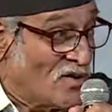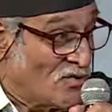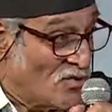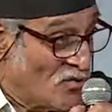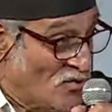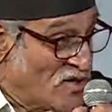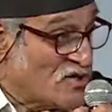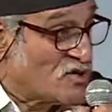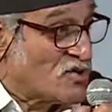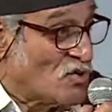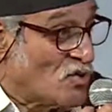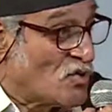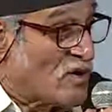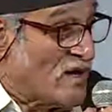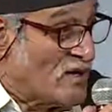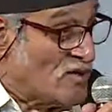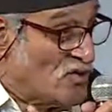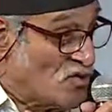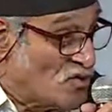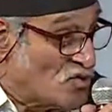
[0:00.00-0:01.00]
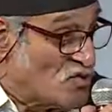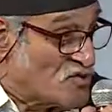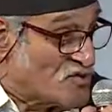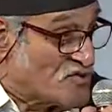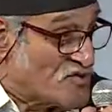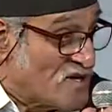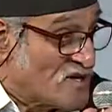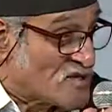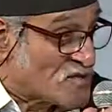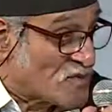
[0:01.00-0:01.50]
which you can use
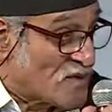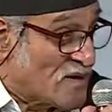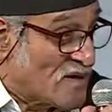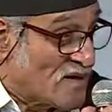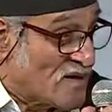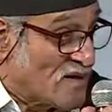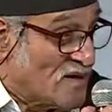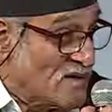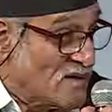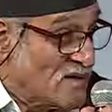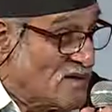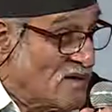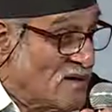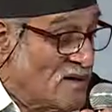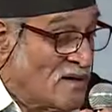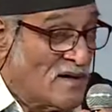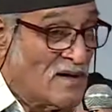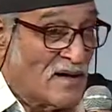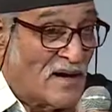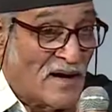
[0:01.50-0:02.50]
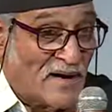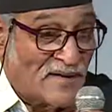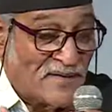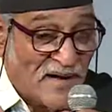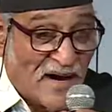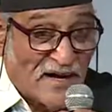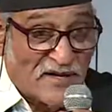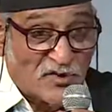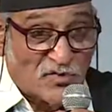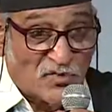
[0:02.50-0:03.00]
desperately, and
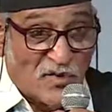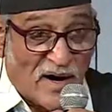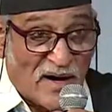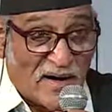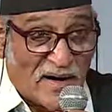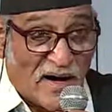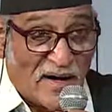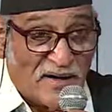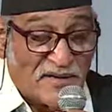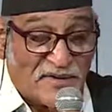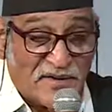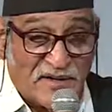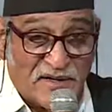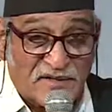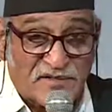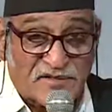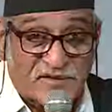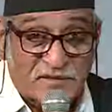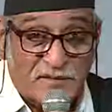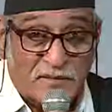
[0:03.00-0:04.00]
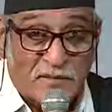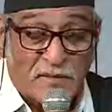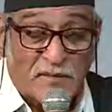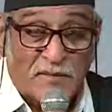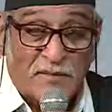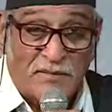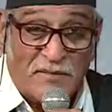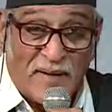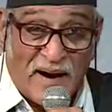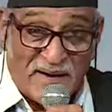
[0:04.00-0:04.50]
that is why I think it's
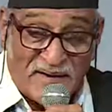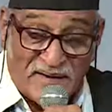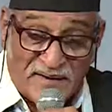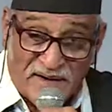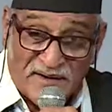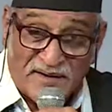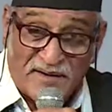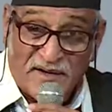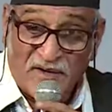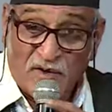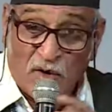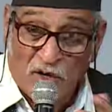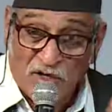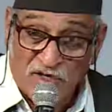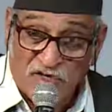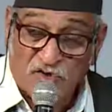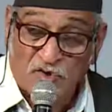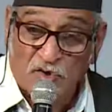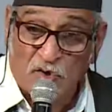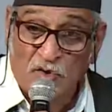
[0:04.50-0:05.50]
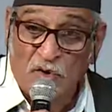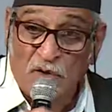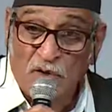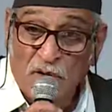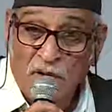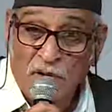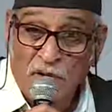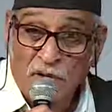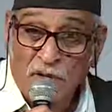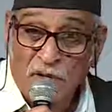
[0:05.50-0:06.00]
mandatory also
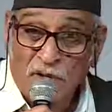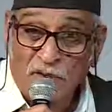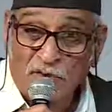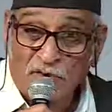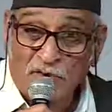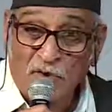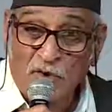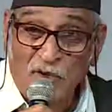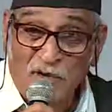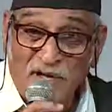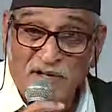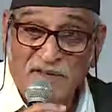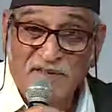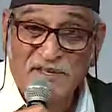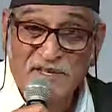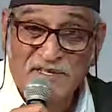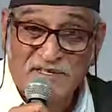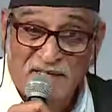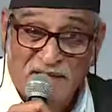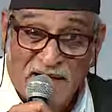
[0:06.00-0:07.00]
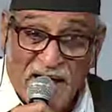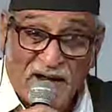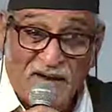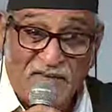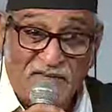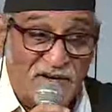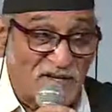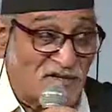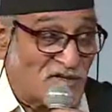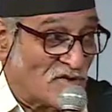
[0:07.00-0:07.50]
to learn this
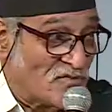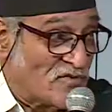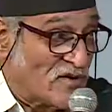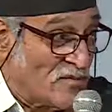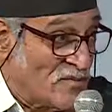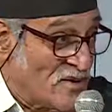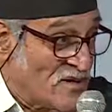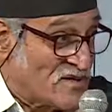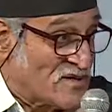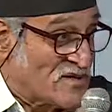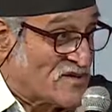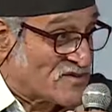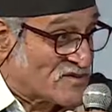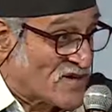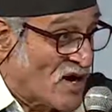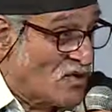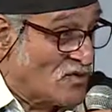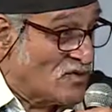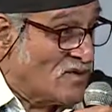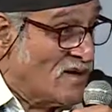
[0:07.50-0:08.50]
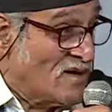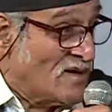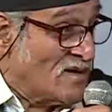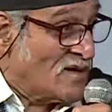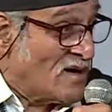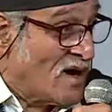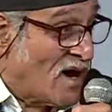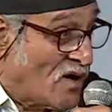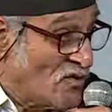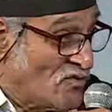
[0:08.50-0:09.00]
language of image and sound,
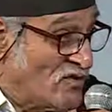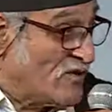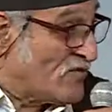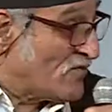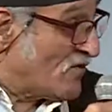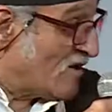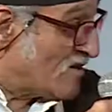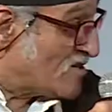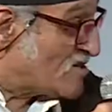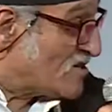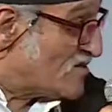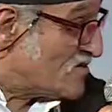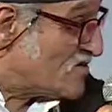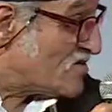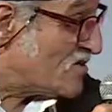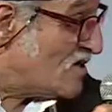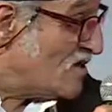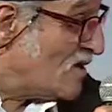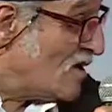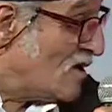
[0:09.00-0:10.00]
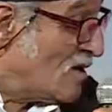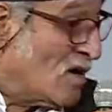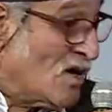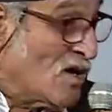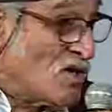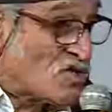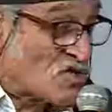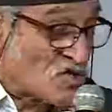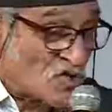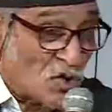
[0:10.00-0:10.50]
how it functions,
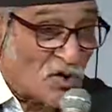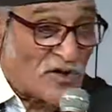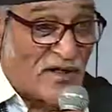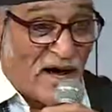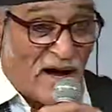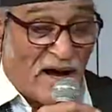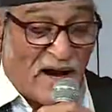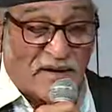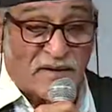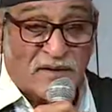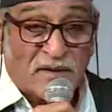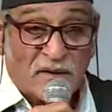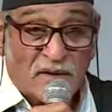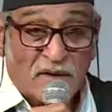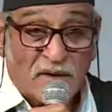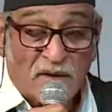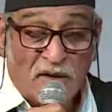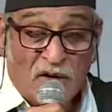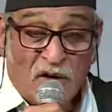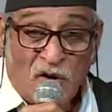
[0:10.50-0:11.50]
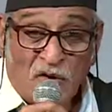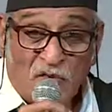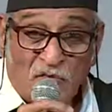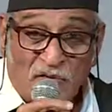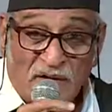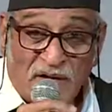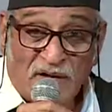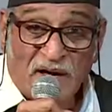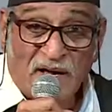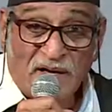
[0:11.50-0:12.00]
so that
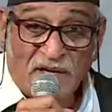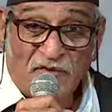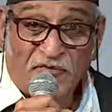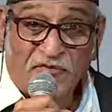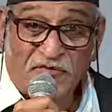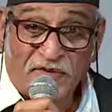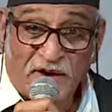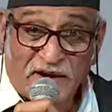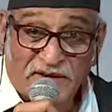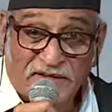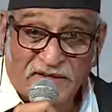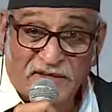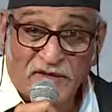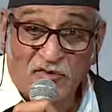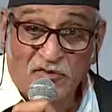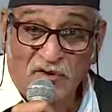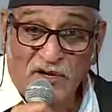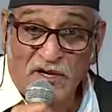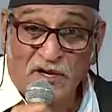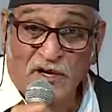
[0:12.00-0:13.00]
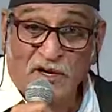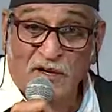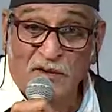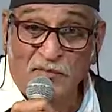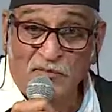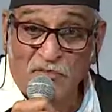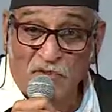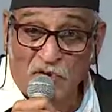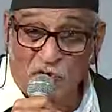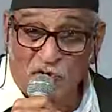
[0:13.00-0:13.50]
we can effectively
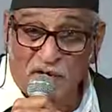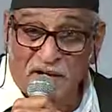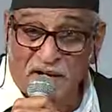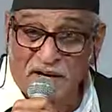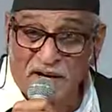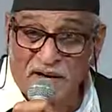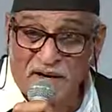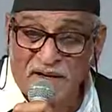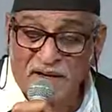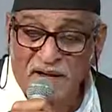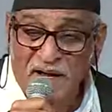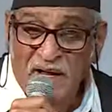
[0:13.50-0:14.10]
communicate,